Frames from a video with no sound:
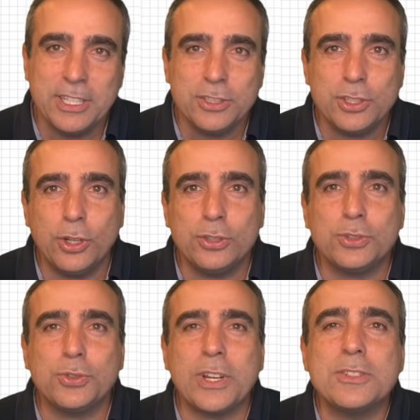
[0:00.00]
So
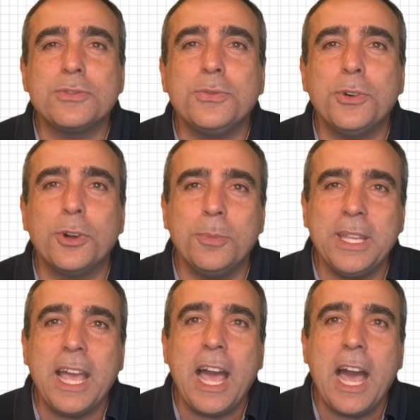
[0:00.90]

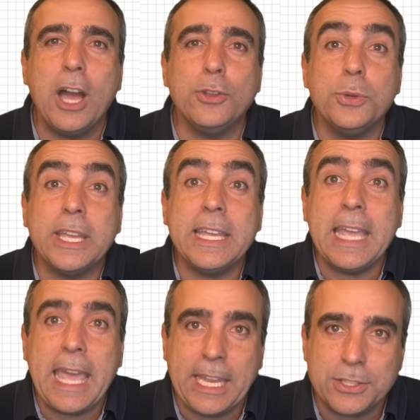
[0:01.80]
transforming how you
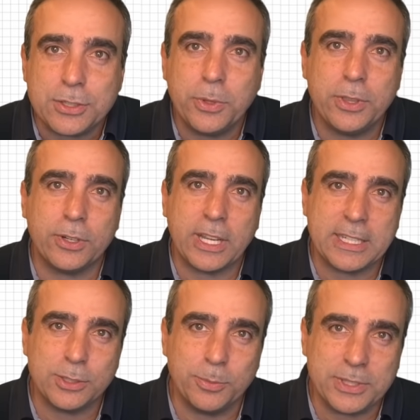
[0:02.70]
engage with your
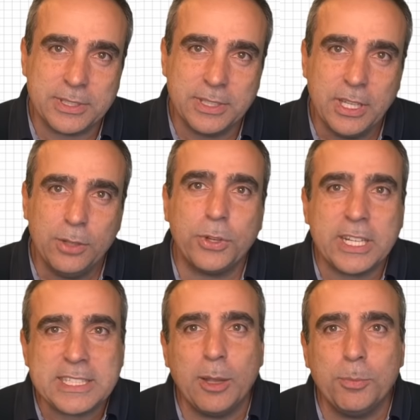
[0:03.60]
customers. For
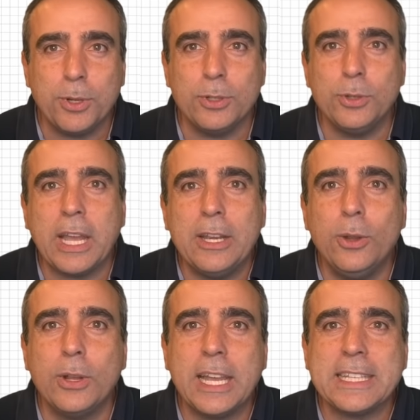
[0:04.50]
example, you can
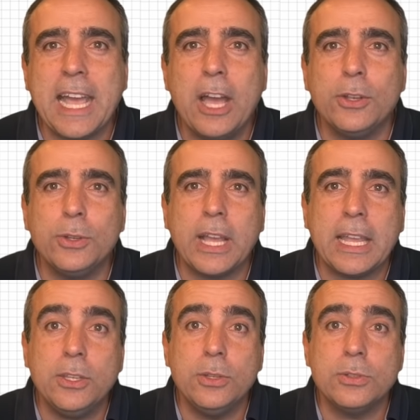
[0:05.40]
look at how you
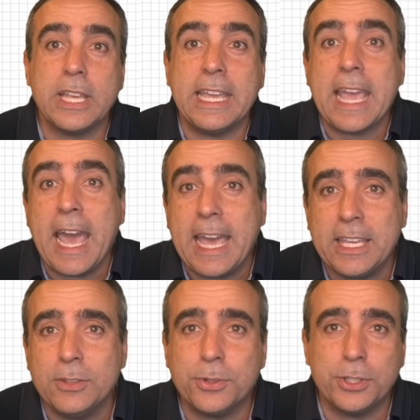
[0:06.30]
can use
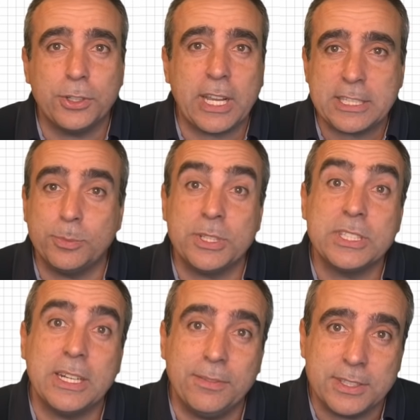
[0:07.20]
AI for your customer
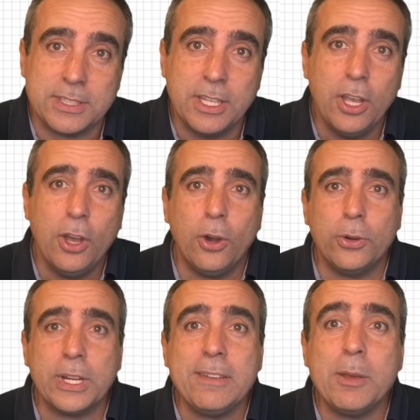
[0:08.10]
service,
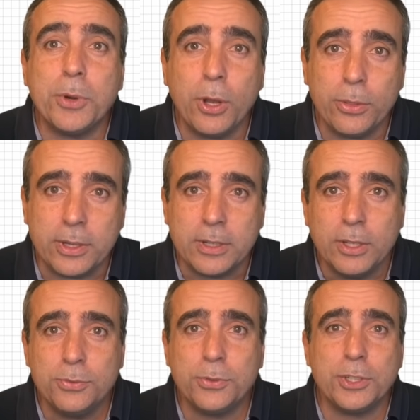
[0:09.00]
or even broader,
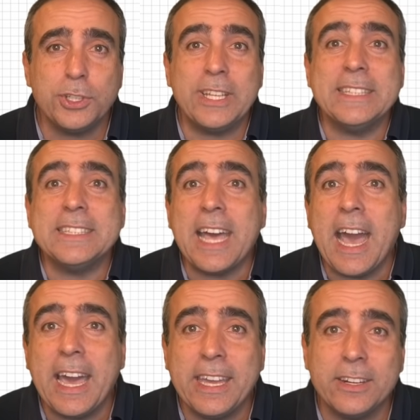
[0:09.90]
for your
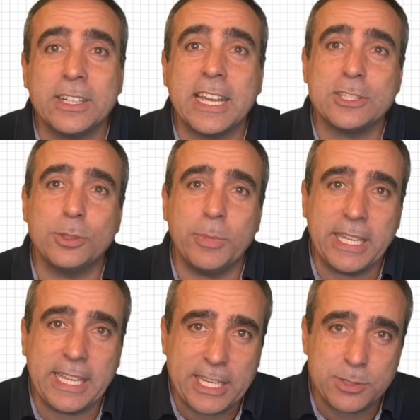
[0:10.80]
entire customer
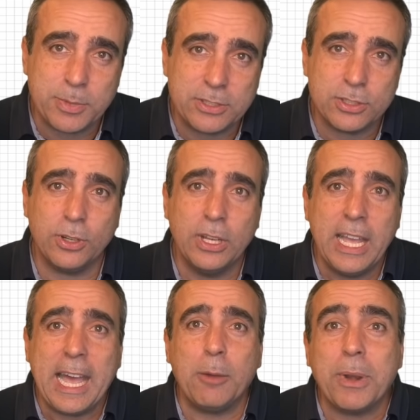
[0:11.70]
engagement. So
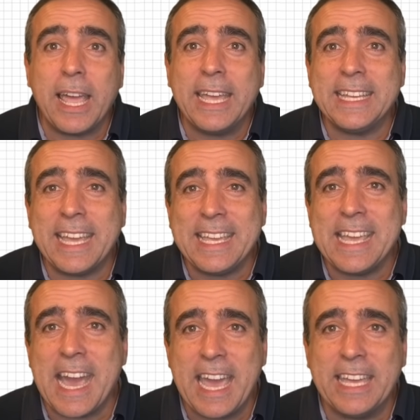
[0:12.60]
applying
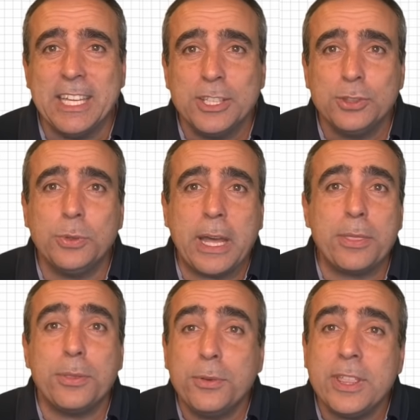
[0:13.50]
AI to a
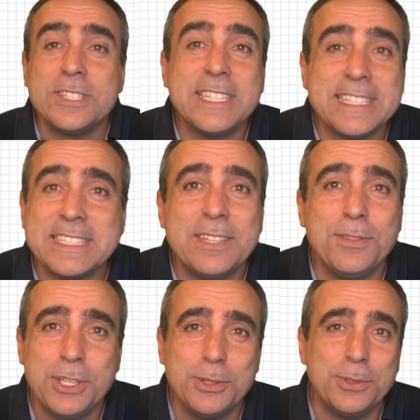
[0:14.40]
360
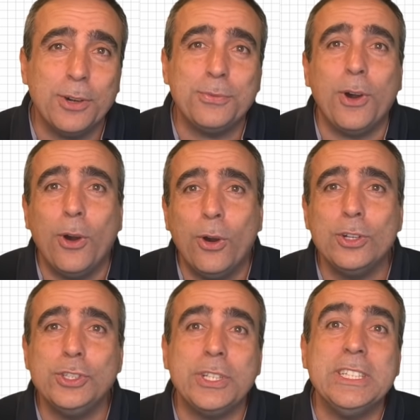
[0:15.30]
view of all
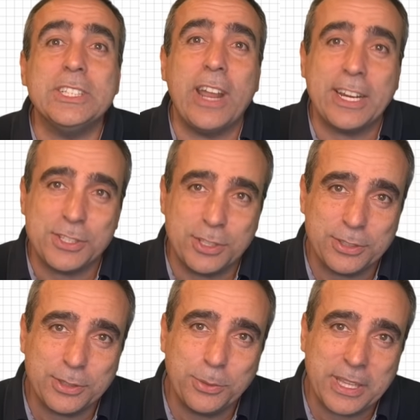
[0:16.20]
your
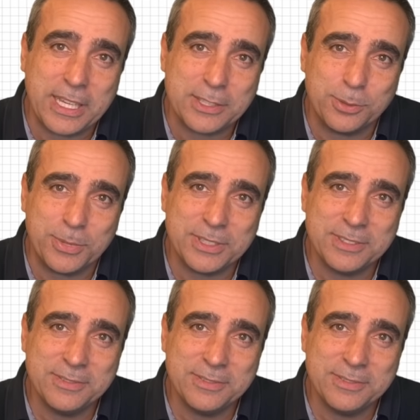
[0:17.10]
interactions with customers.